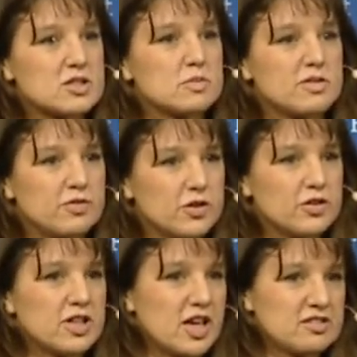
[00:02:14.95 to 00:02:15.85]
to before
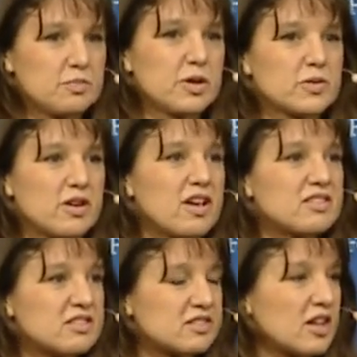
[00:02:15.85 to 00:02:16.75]
the Gezi
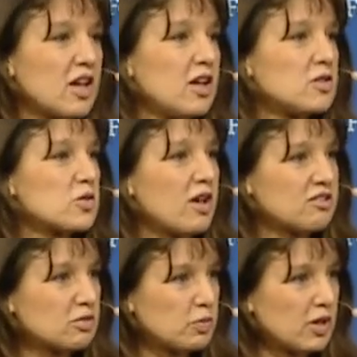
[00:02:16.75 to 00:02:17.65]
protests to
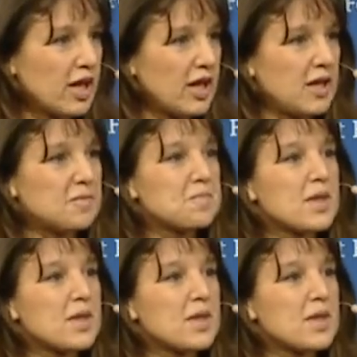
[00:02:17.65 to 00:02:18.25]
explain